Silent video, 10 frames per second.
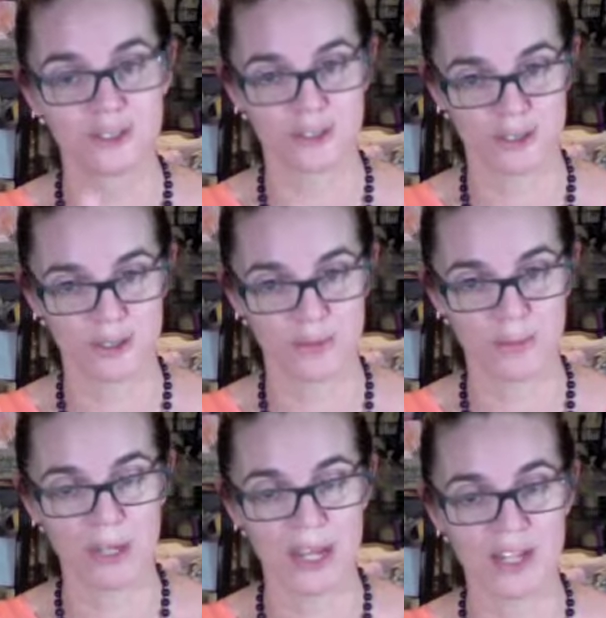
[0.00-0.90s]
some
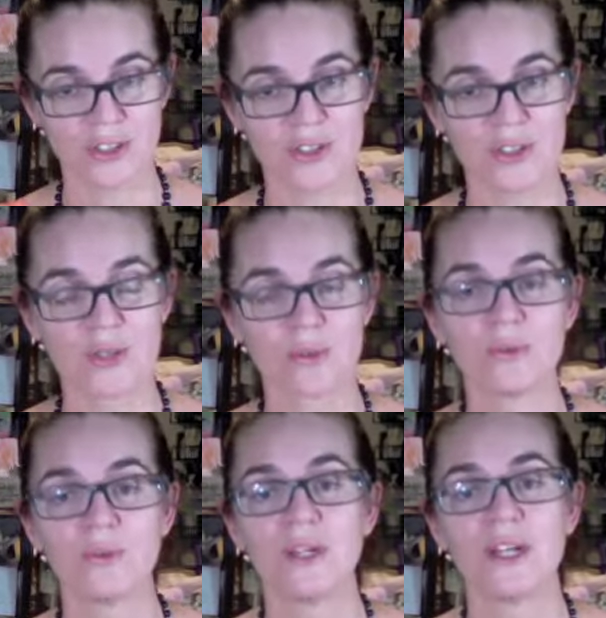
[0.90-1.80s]
packages to,
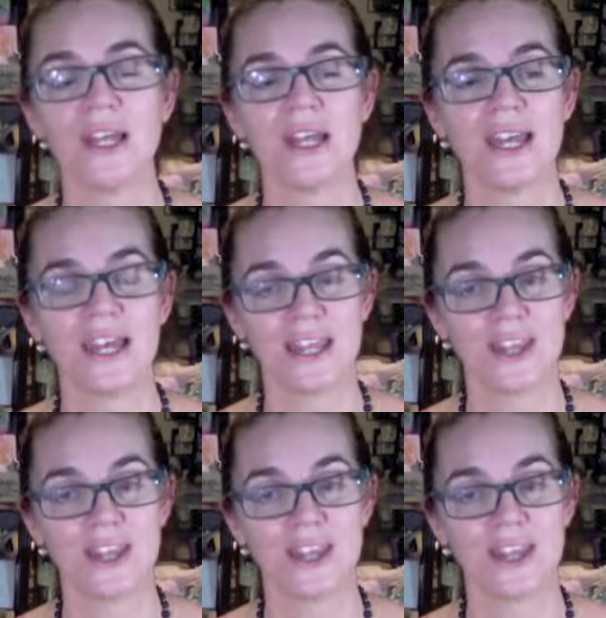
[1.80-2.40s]
and